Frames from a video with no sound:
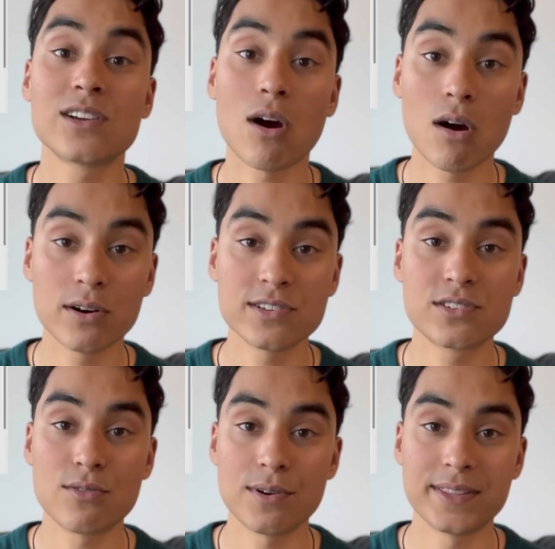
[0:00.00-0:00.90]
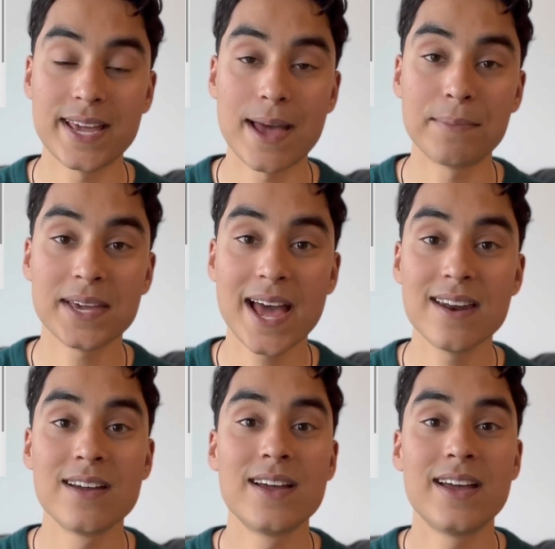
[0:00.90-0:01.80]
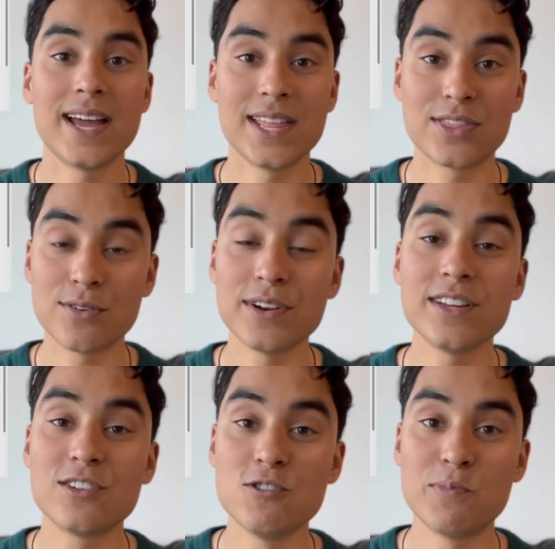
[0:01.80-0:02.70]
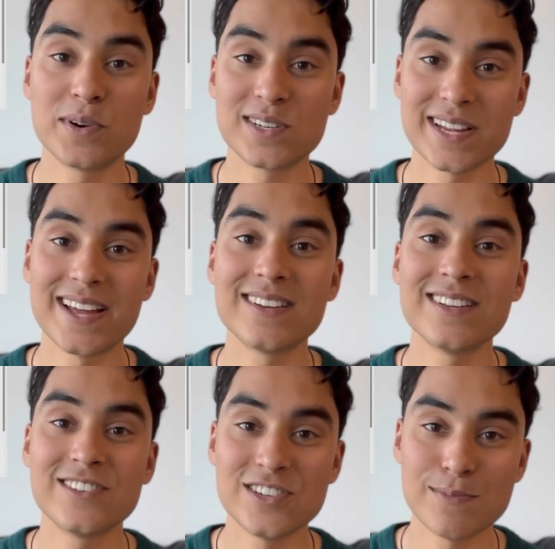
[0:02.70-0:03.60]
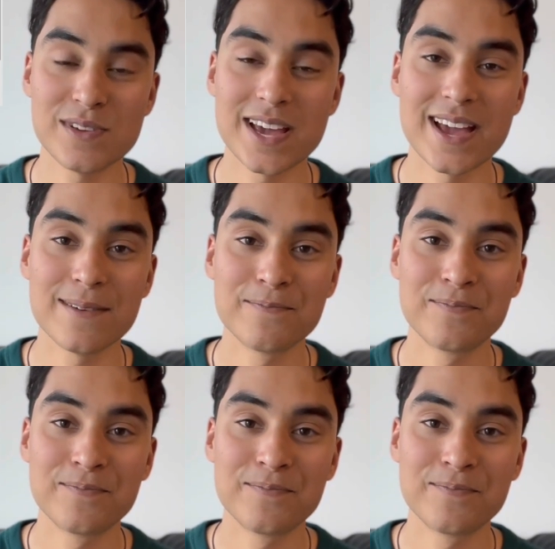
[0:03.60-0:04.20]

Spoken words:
CARS score on the MCAT, and 32% GPA.